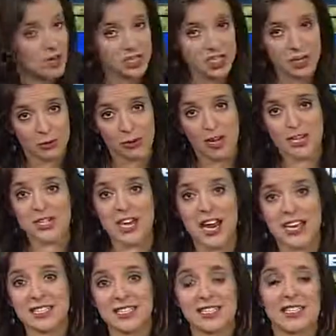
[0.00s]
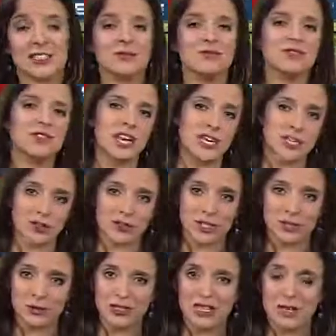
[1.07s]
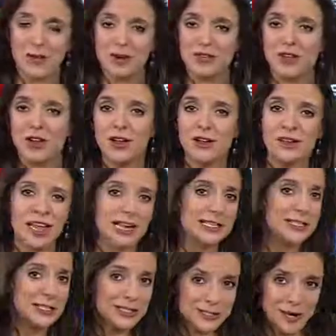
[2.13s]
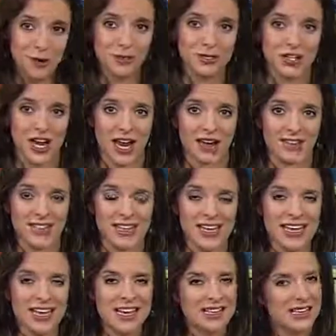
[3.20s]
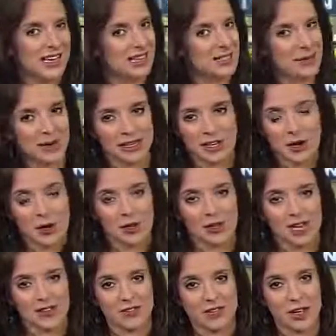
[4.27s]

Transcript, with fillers: watch any rain chance change over to a little bit of a light snow chance. Not expecting a whole lot of